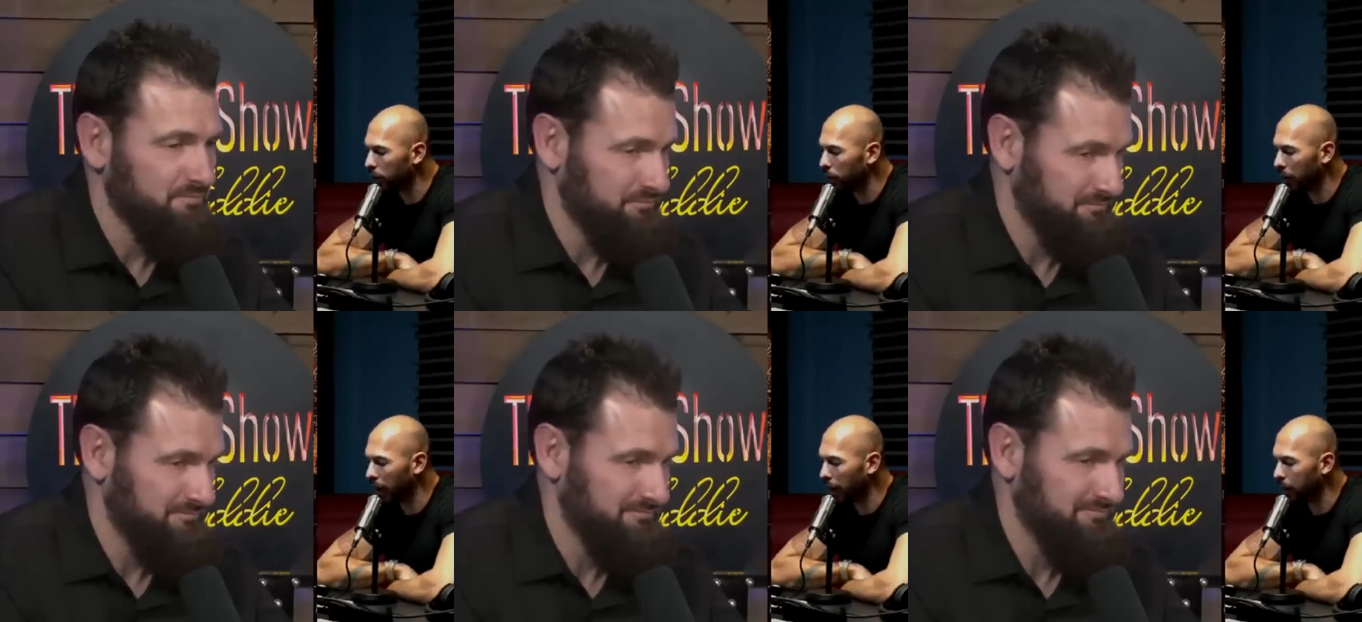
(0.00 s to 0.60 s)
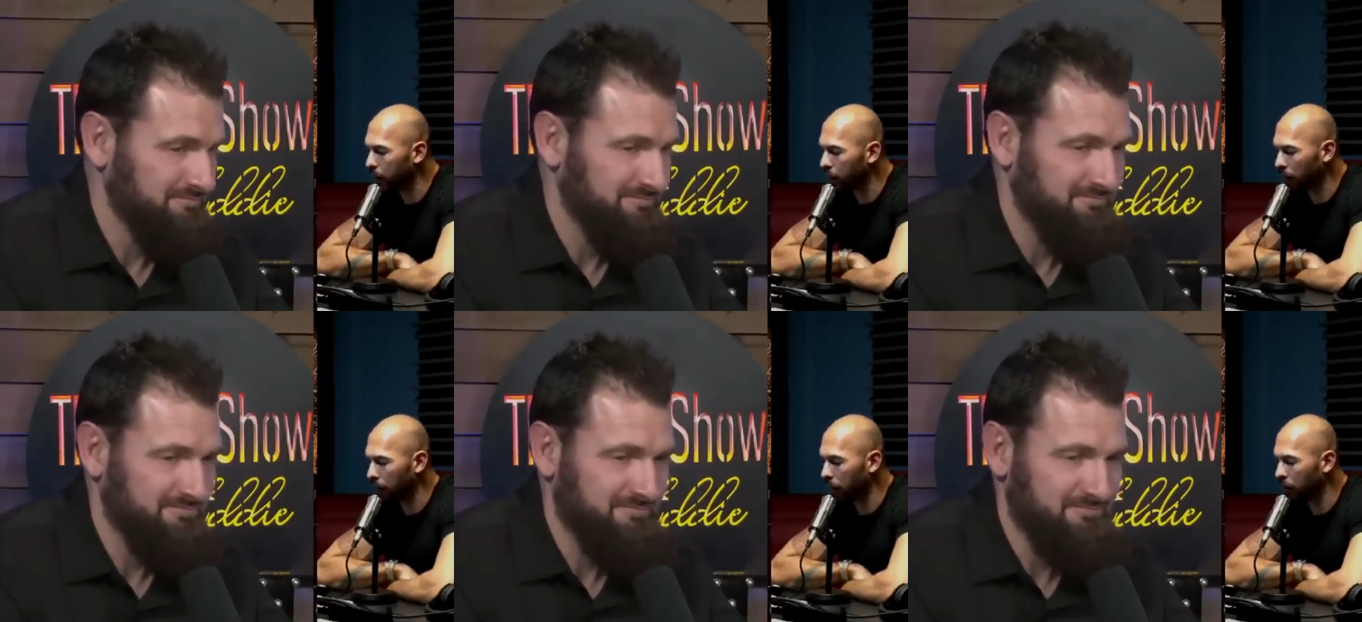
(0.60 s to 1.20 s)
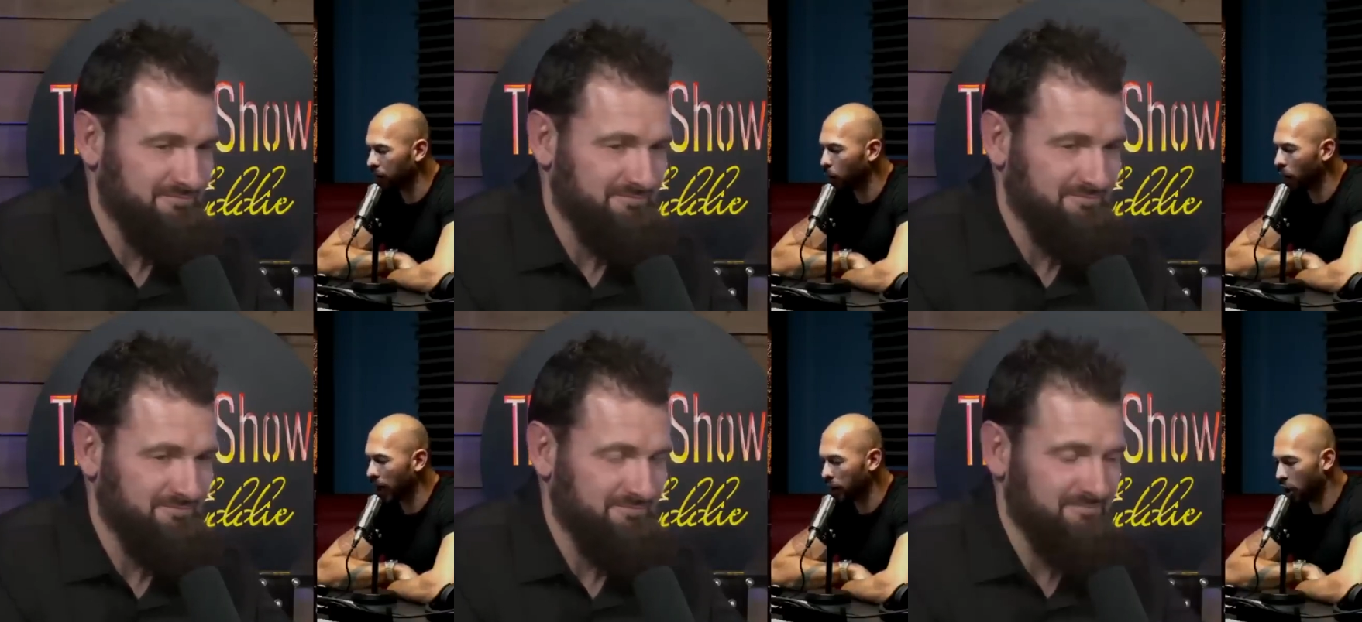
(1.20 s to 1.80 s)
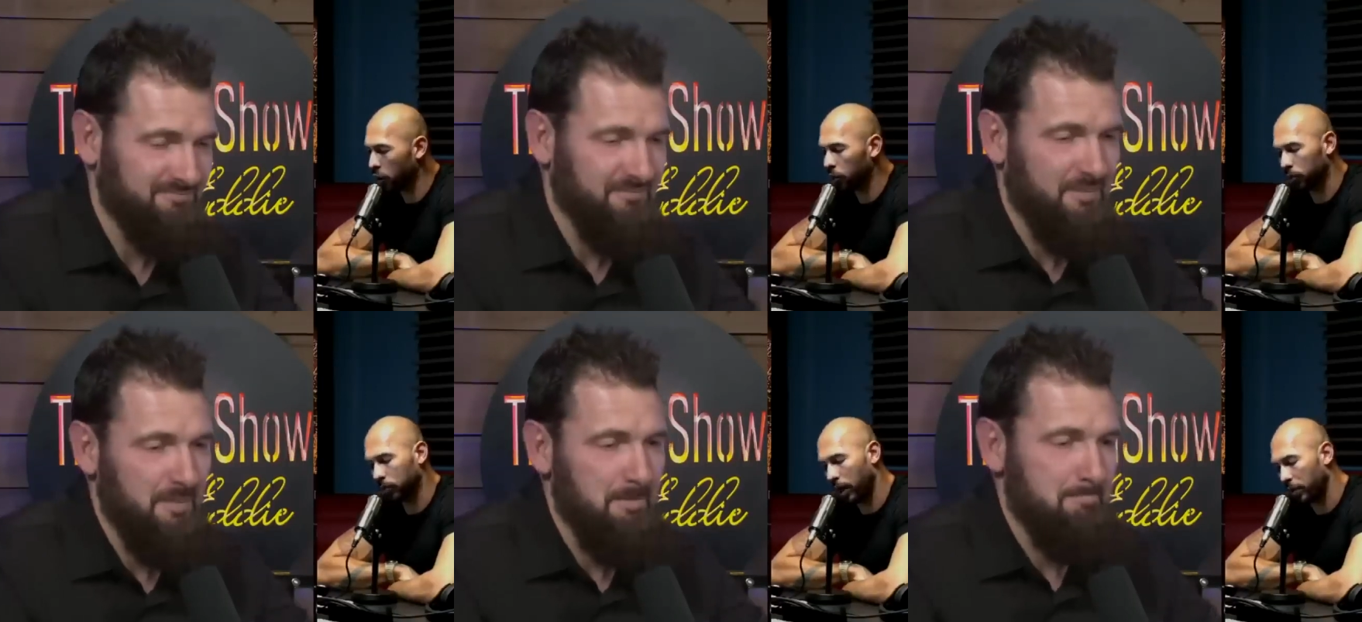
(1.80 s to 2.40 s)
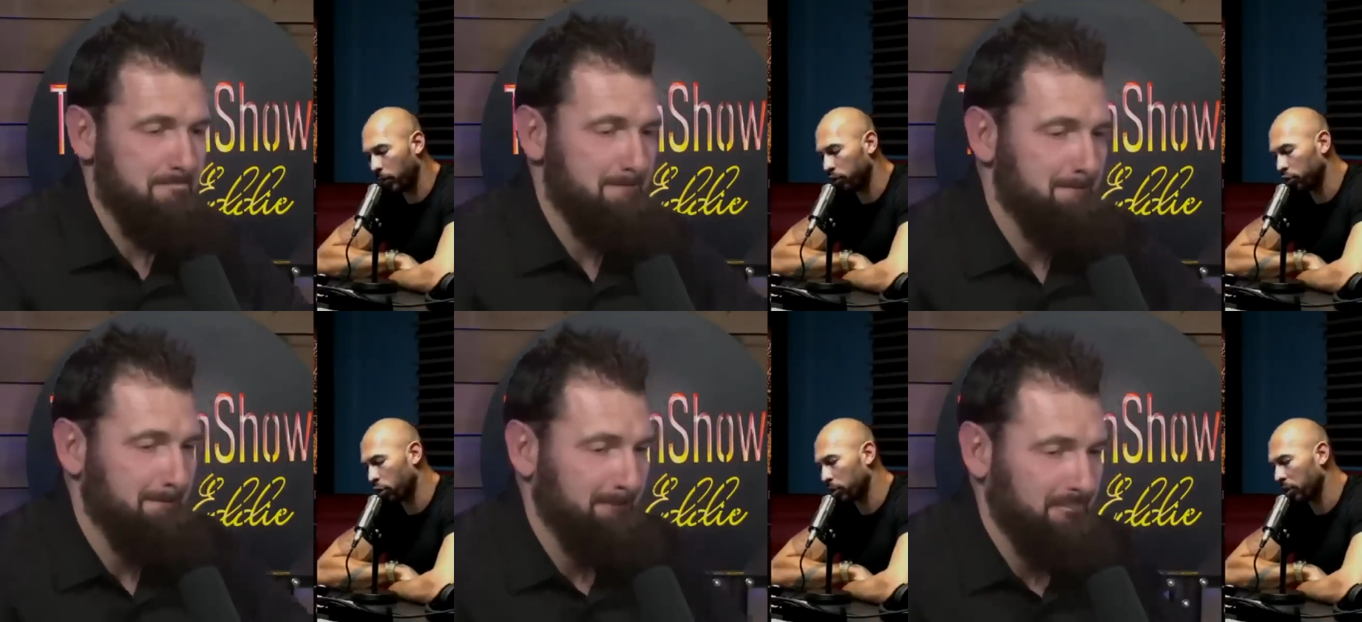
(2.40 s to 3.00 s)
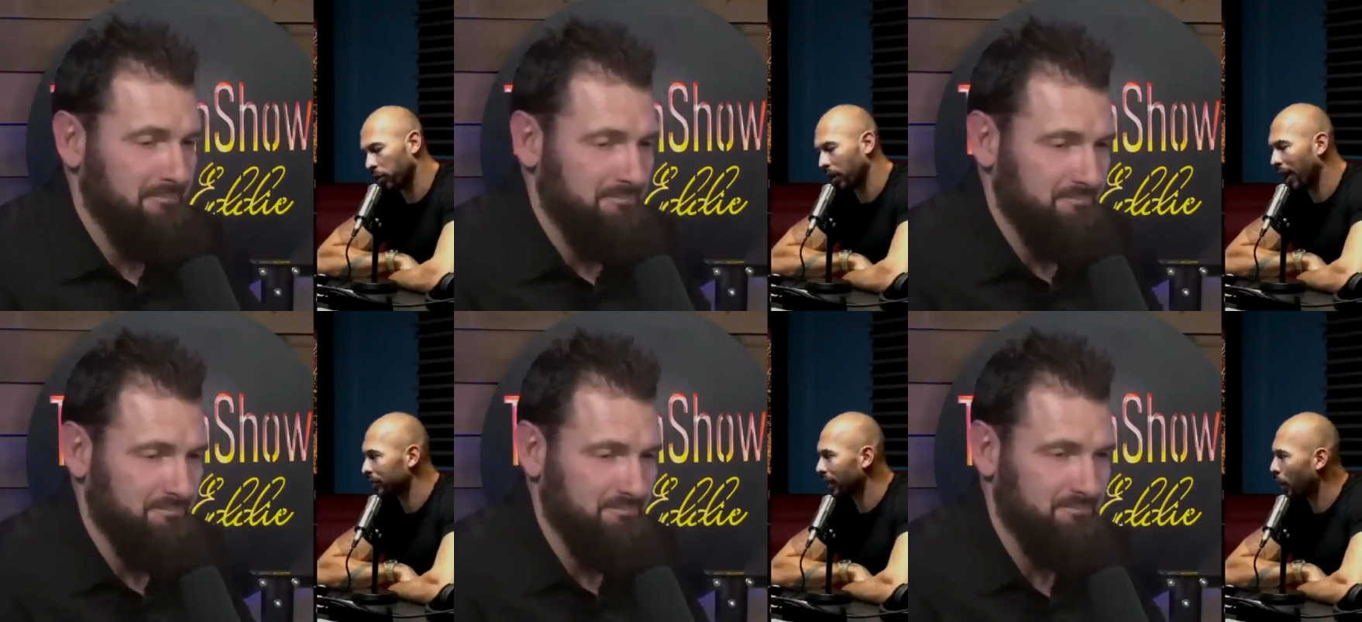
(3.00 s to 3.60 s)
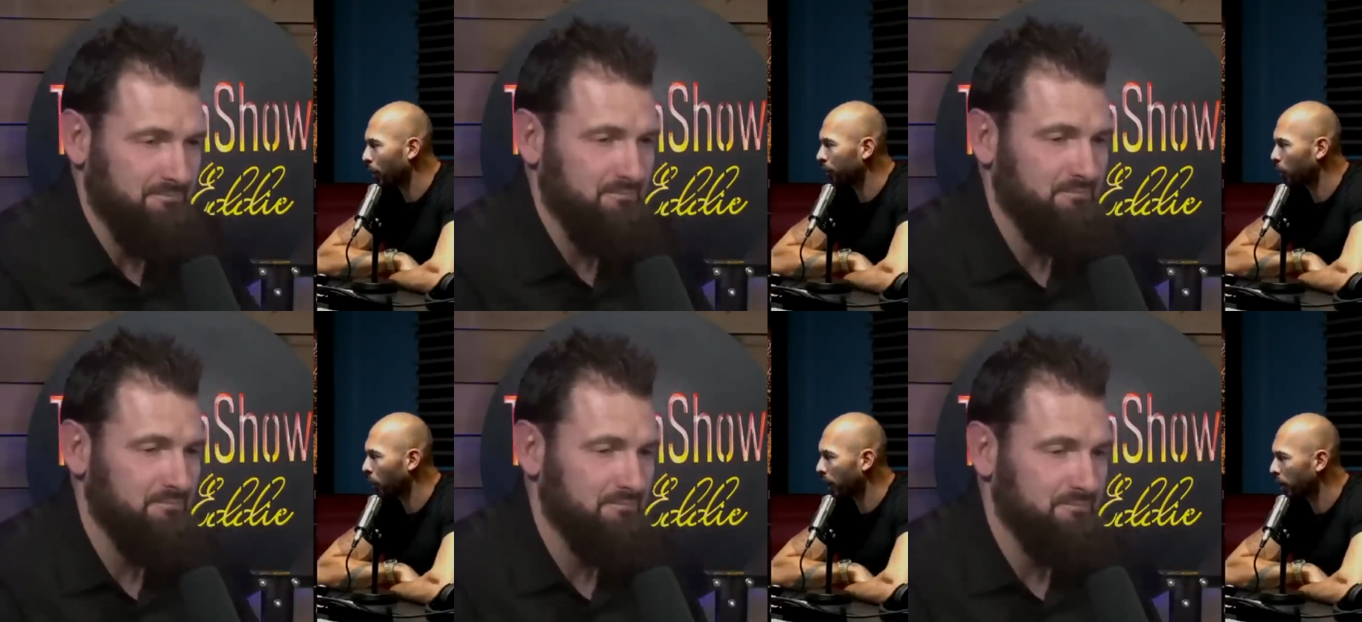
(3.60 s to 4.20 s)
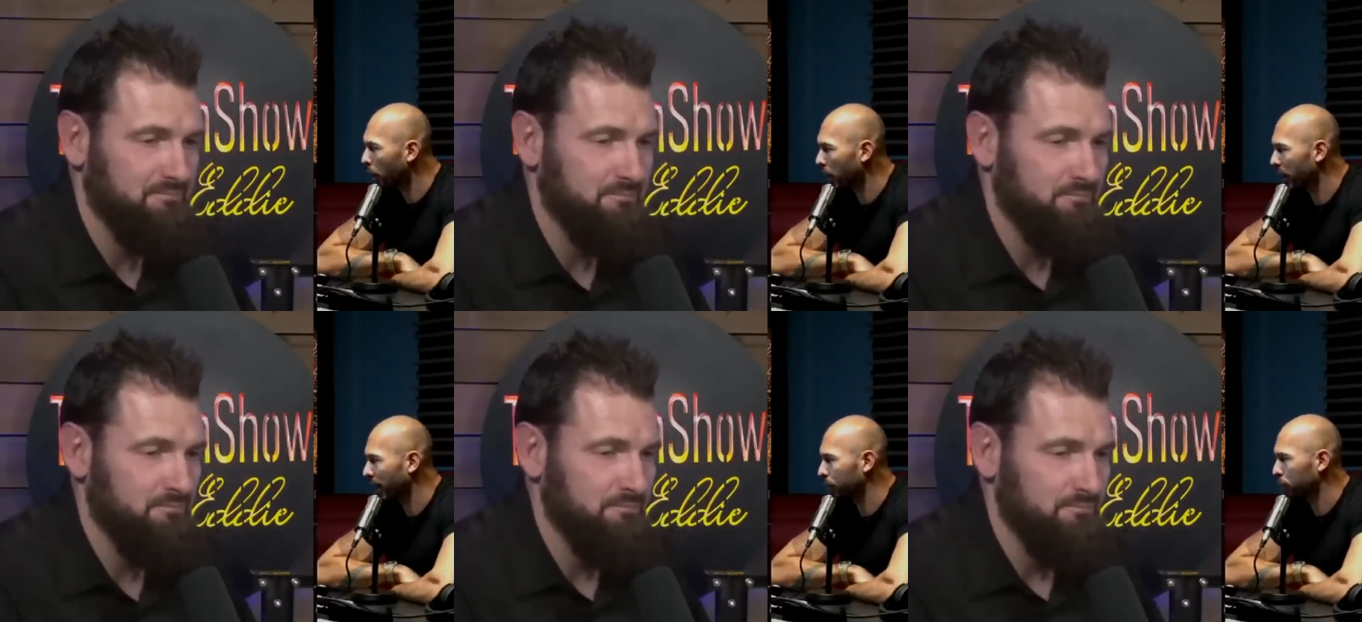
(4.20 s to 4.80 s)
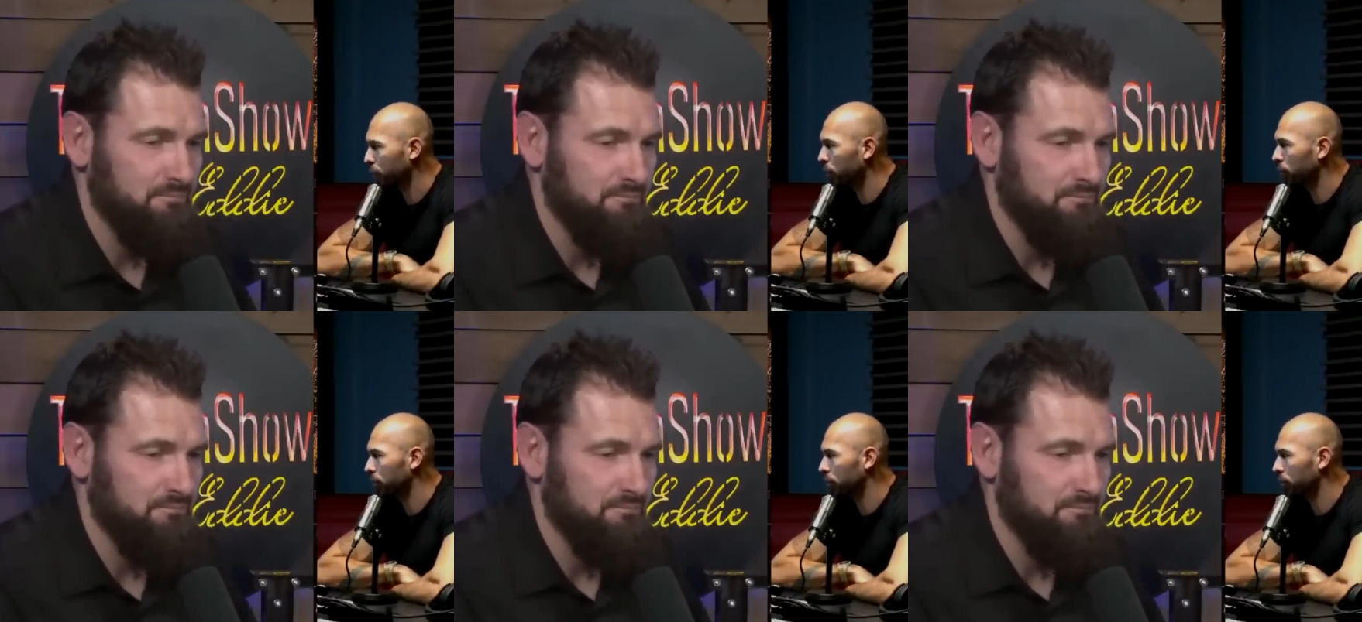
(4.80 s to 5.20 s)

Speaker 1: But um, from from what I know, I think we just talked about for the last hour. From what I know, I have absolute